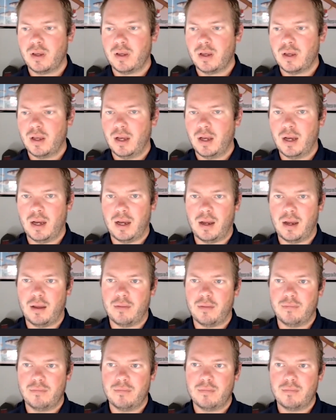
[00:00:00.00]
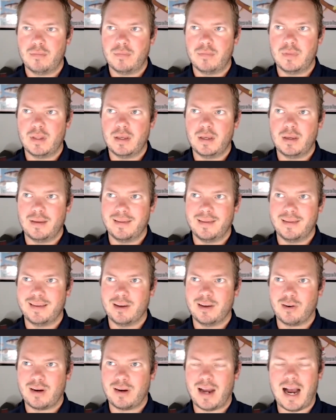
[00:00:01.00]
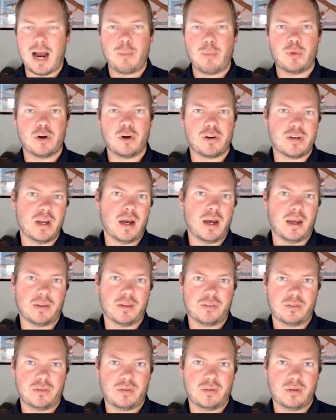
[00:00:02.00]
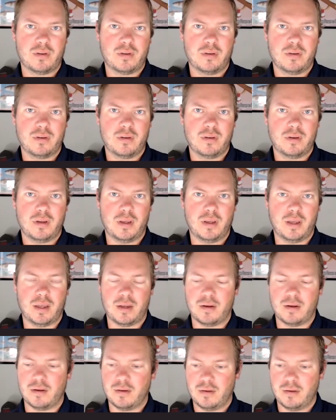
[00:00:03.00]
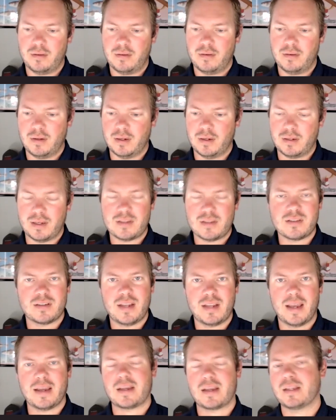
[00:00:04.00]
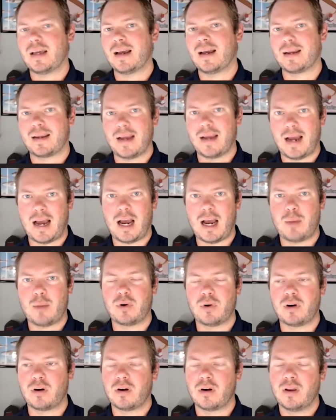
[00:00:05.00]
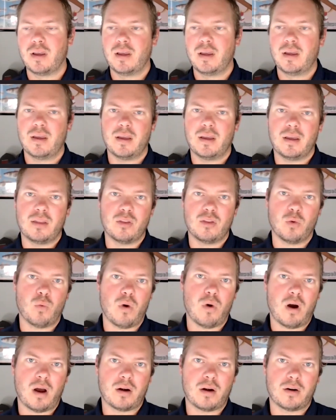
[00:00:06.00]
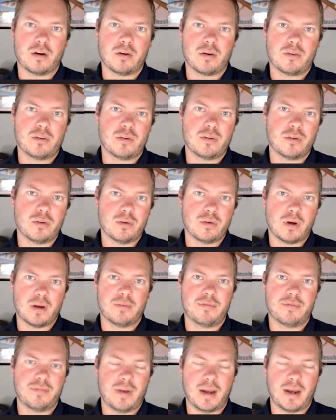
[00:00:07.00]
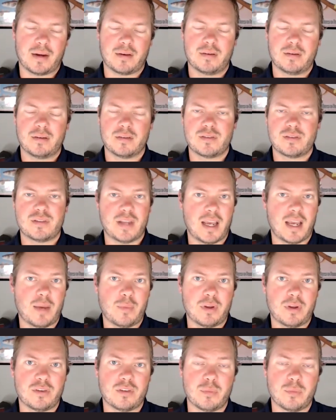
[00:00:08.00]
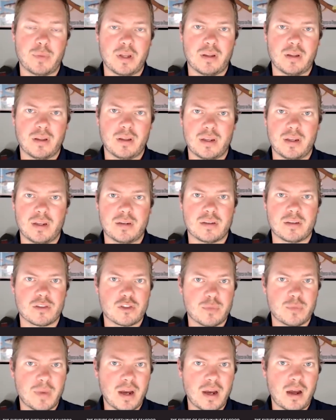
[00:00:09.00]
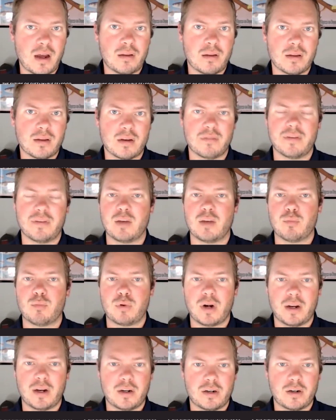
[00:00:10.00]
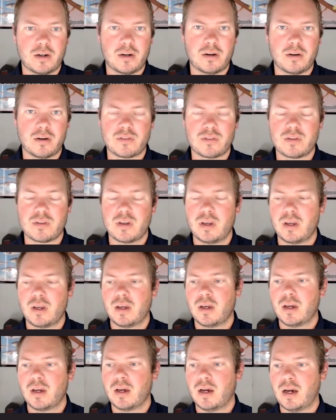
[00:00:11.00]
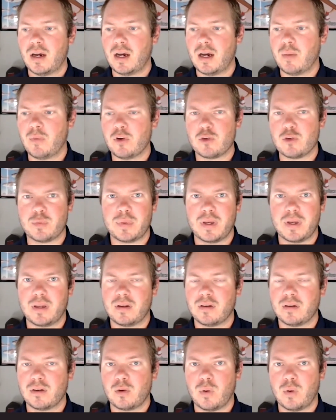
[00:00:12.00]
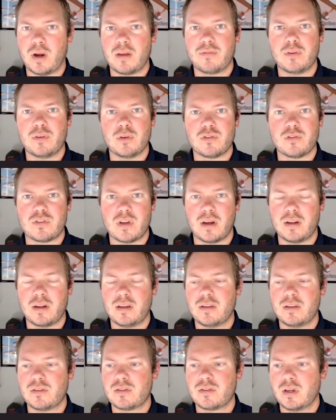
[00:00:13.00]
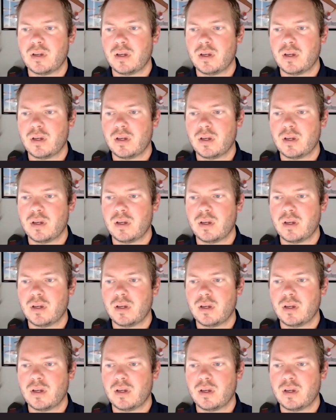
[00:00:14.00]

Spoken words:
the copper dust, and it doesn't take a lot of copper in the water to affect salmon's ability to smell and evade predators. There's been quite a few studies